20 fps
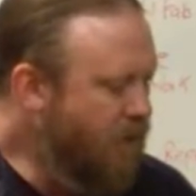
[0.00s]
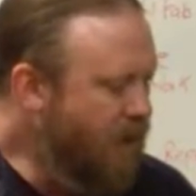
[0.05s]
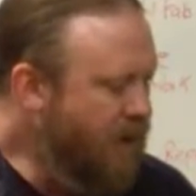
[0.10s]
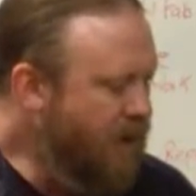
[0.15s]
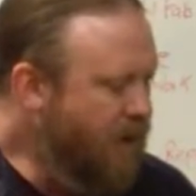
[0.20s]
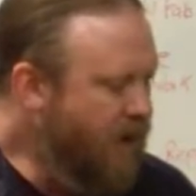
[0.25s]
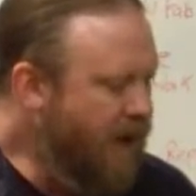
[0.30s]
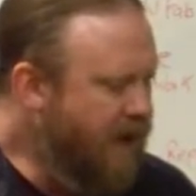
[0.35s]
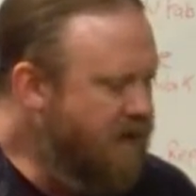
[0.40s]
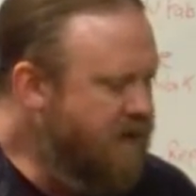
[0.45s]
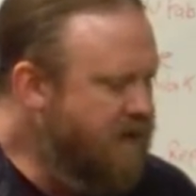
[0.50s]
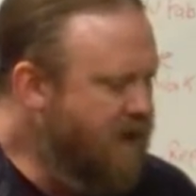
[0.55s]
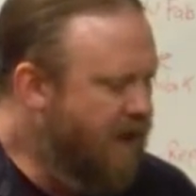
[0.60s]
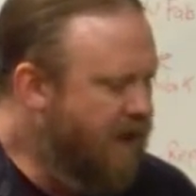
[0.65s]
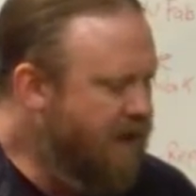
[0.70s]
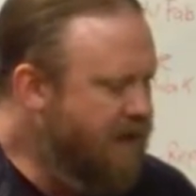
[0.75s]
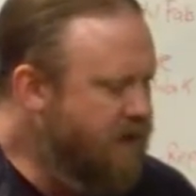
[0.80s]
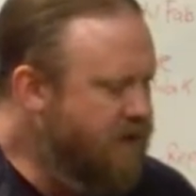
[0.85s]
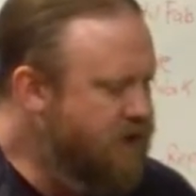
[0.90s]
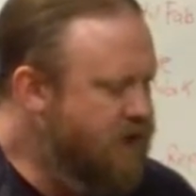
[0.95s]
When you get
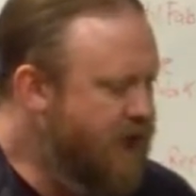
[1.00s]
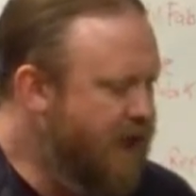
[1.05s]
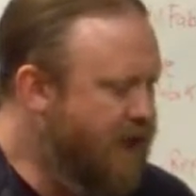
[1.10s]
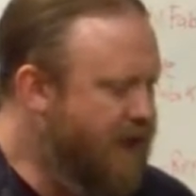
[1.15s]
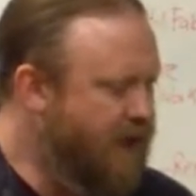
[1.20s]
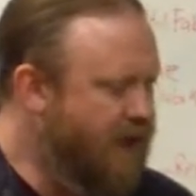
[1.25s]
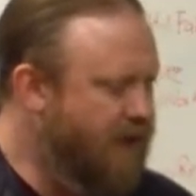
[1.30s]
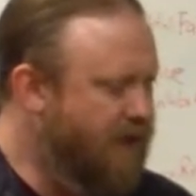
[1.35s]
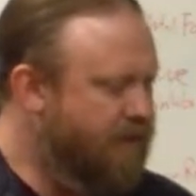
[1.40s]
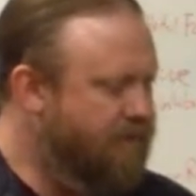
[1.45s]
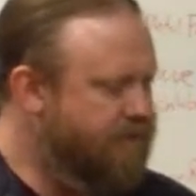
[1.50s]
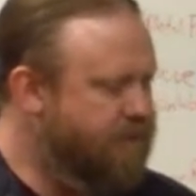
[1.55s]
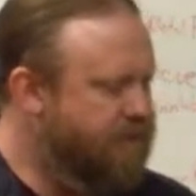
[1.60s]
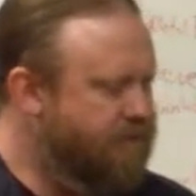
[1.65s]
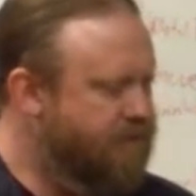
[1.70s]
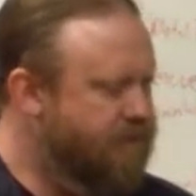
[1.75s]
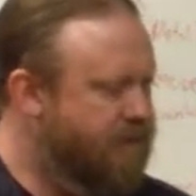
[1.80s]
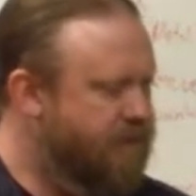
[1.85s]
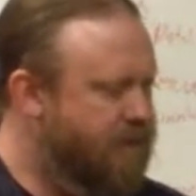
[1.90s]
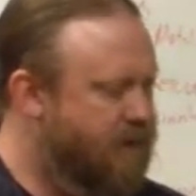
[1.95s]
done
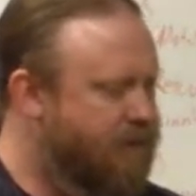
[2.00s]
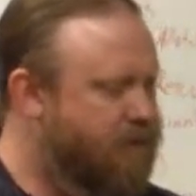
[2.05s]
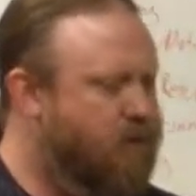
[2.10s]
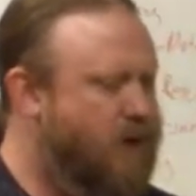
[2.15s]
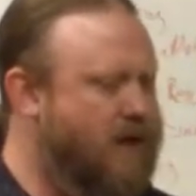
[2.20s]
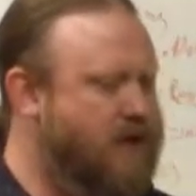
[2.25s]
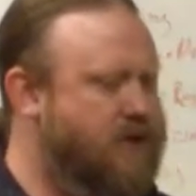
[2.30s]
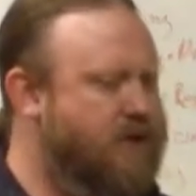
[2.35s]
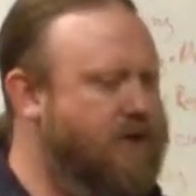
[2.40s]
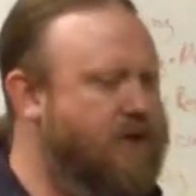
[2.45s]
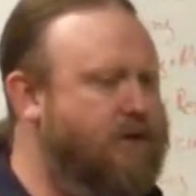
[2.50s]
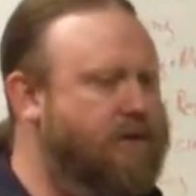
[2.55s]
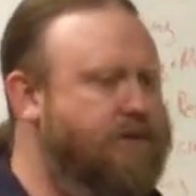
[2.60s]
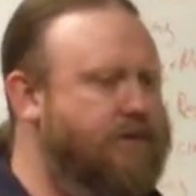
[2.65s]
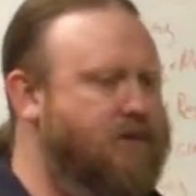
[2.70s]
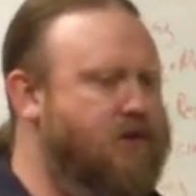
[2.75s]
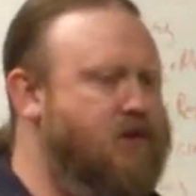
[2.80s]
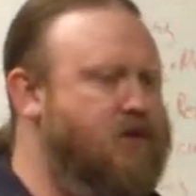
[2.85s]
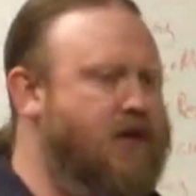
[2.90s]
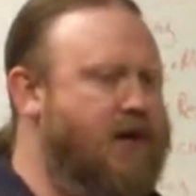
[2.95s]
checking the pressure
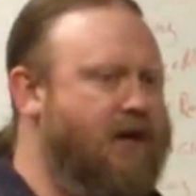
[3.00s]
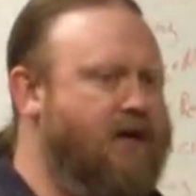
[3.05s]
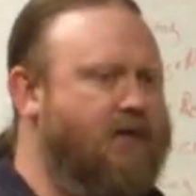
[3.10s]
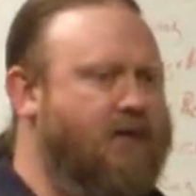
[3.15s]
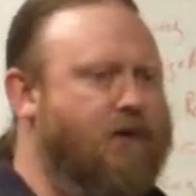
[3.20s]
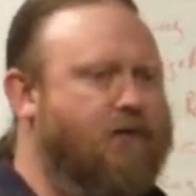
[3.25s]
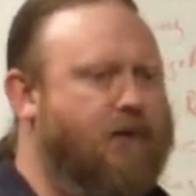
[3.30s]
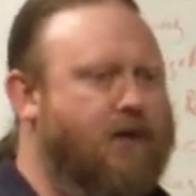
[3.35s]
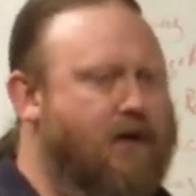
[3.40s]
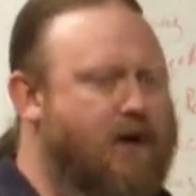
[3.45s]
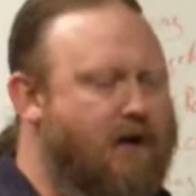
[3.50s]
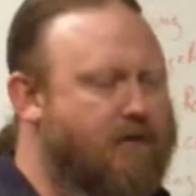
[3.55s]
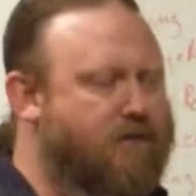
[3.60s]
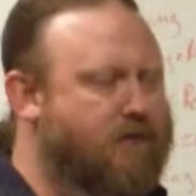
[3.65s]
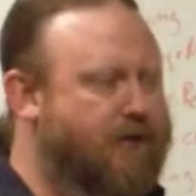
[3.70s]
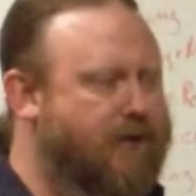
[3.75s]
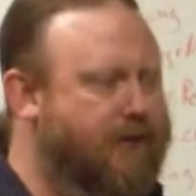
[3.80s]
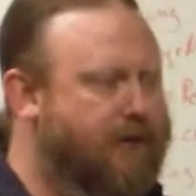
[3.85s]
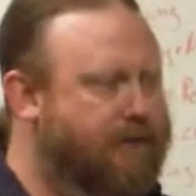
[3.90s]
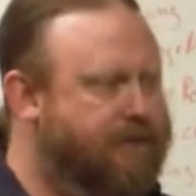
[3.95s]
and checking the
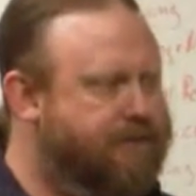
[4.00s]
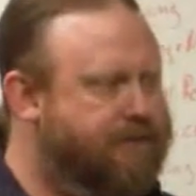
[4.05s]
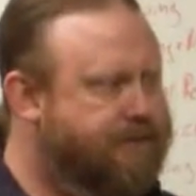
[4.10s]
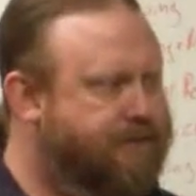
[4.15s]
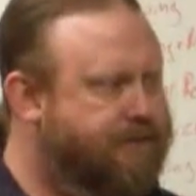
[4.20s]
recovery,